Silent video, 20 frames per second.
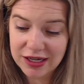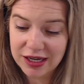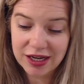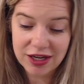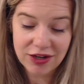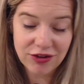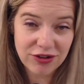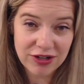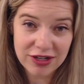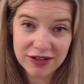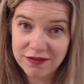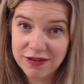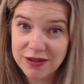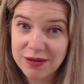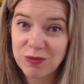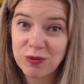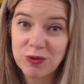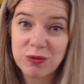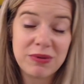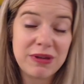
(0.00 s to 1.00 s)
100 of
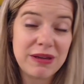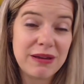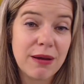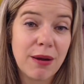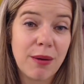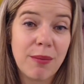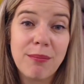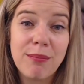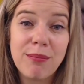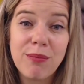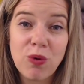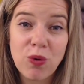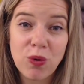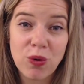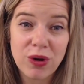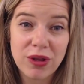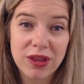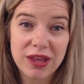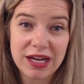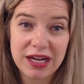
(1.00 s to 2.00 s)
them will be
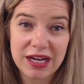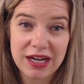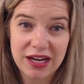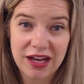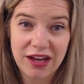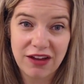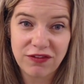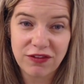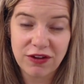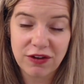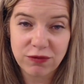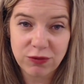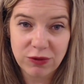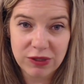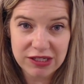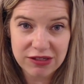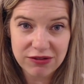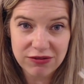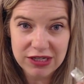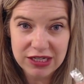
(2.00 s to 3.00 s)
more than enough of
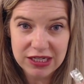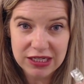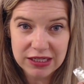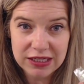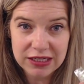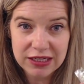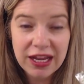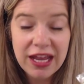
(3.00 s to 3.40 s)
what you need.